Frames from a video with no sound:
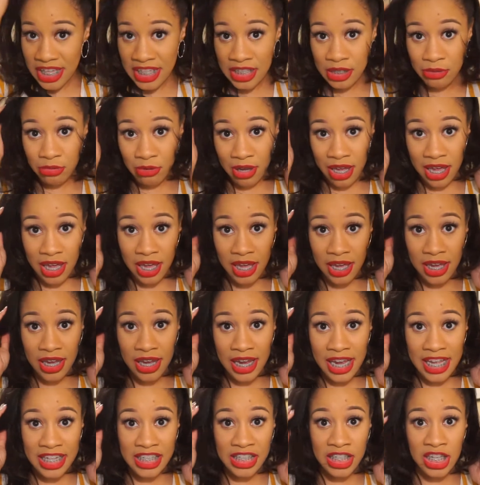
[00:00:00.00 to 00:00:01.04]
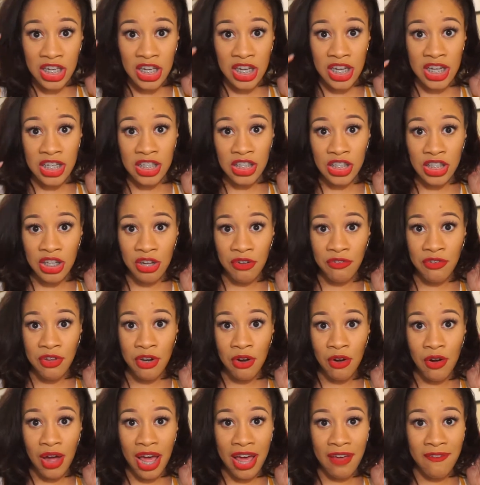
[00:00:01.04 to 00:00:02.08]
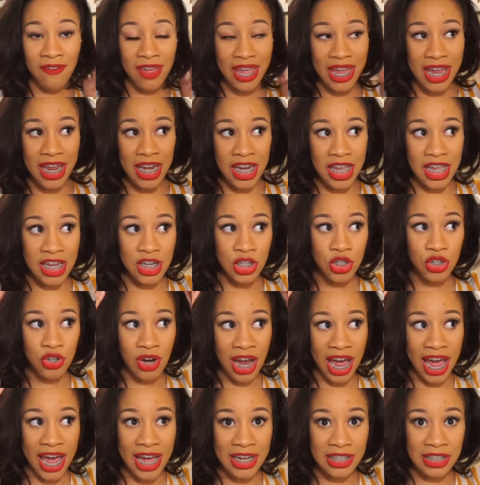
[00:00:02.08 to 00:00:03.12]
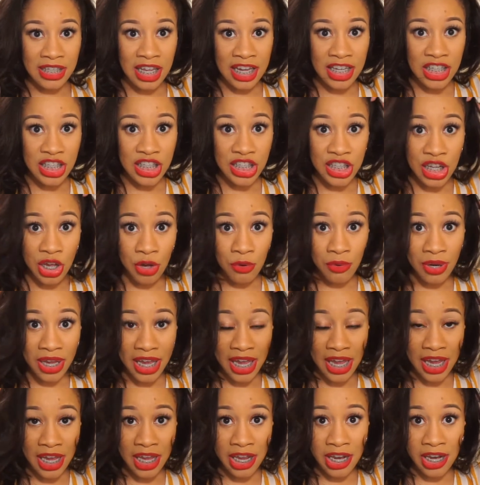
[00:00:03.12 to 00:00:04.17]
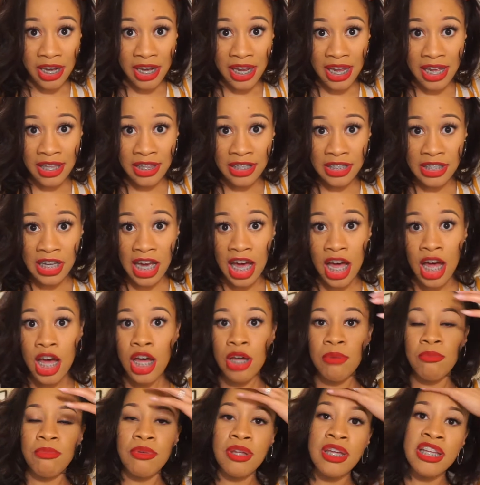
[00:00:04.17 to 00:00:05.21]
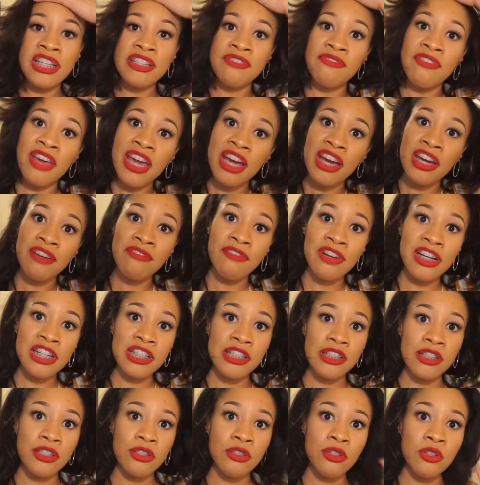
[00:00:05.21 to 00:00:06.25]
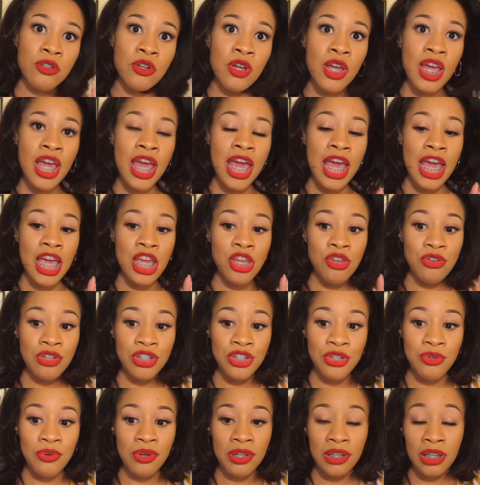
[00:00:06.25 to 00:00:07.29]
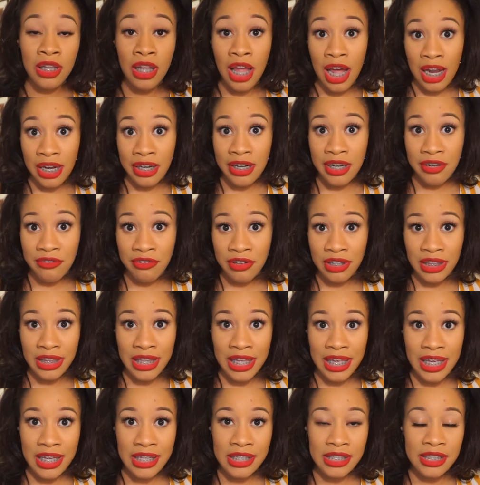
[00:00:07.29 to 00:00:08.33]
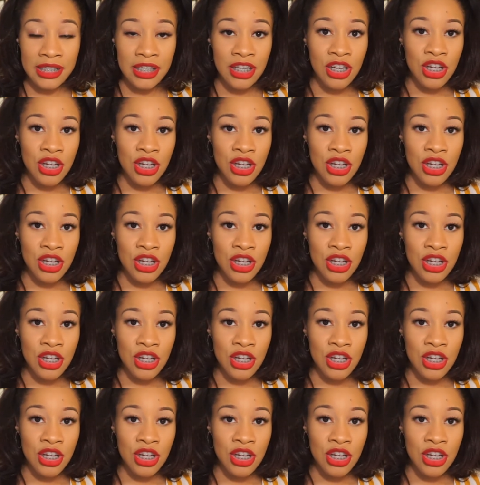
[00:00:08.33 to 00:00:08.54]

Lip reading: this way, it's good. So if you don't have any tracks like sewed in the top, it's very versatile and you can do a lot of different things.